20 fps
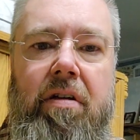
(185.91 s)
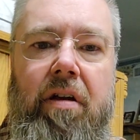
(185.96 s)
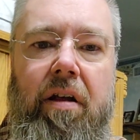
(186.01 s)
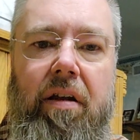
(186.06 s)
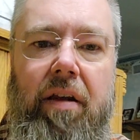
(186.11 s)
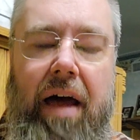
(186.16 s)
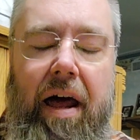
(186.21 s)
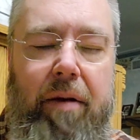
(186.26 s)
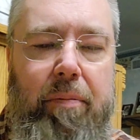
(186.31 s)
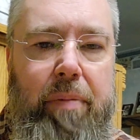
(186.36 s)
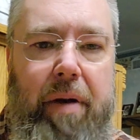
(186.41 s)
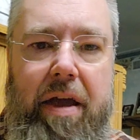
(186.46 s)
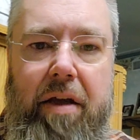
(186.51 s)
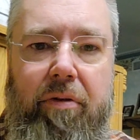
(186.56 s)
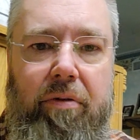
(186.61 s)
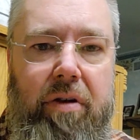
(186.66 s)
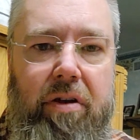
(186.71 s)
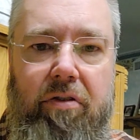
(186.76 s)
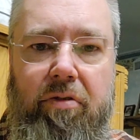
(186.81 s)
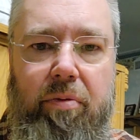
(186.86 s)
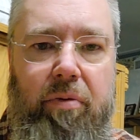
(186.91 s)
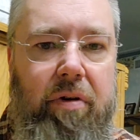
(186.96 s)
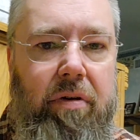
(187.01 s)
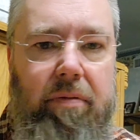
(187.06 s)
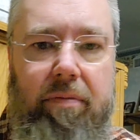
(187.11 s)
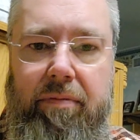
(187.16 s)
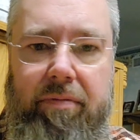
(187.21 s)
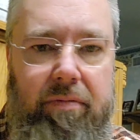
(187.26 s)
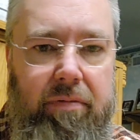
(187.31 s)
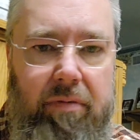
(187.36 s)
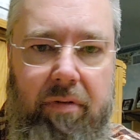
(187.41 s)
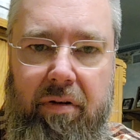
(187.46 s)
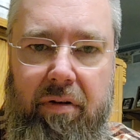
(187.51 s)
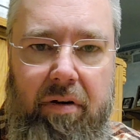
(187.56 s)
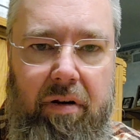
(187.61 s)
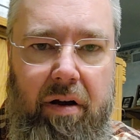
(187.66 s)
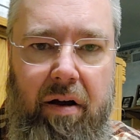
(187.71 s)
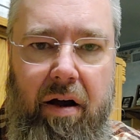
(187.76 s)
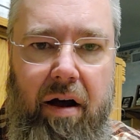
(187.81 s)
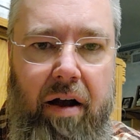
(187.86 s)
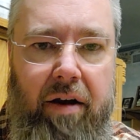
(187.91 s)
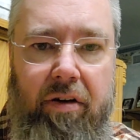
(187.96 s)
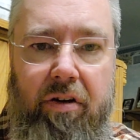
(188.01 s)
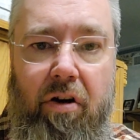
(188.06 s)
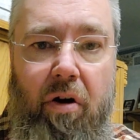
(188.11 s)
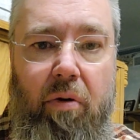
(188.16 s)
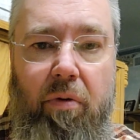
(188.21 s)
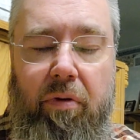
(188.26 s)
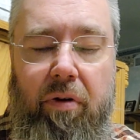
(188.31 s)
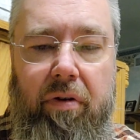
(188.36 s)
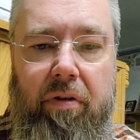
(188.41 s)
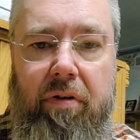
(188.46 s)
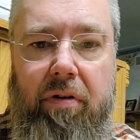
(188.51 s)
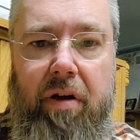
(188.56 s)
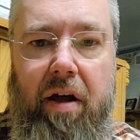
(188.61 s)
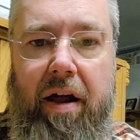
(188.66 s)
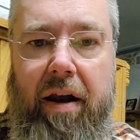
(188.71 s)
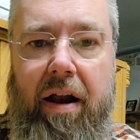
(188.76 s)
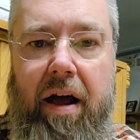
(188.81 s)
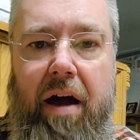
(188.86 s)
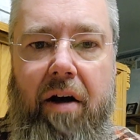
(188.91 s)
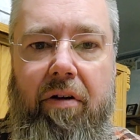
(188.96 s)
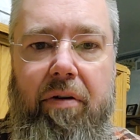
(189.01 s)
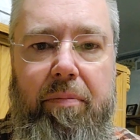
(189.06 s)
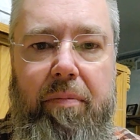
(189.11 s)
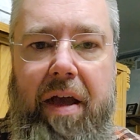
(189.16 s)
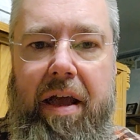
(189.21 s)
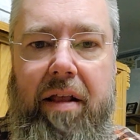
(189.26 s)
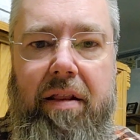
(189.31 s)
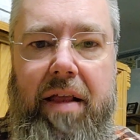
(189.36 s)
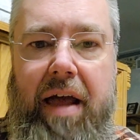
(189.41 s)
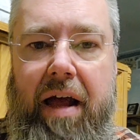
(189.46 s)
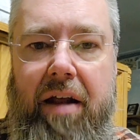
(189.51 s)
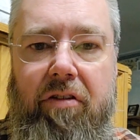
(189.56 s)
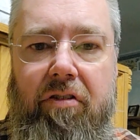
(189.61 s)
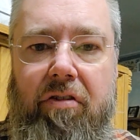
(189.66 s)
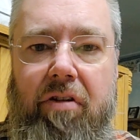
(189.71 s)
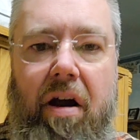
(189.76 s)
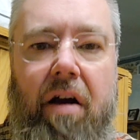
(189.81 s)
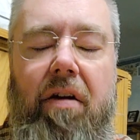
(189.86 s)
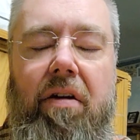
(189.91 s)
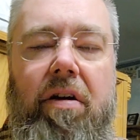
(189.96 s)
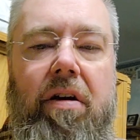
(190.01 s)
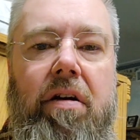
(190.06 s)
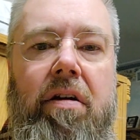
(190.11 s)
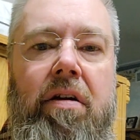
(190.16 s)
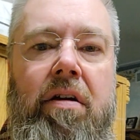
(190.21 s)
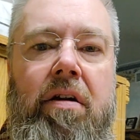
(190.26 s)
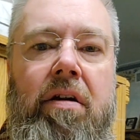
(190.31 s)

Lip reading: a lot of bakeries were unknown on how to make that starter.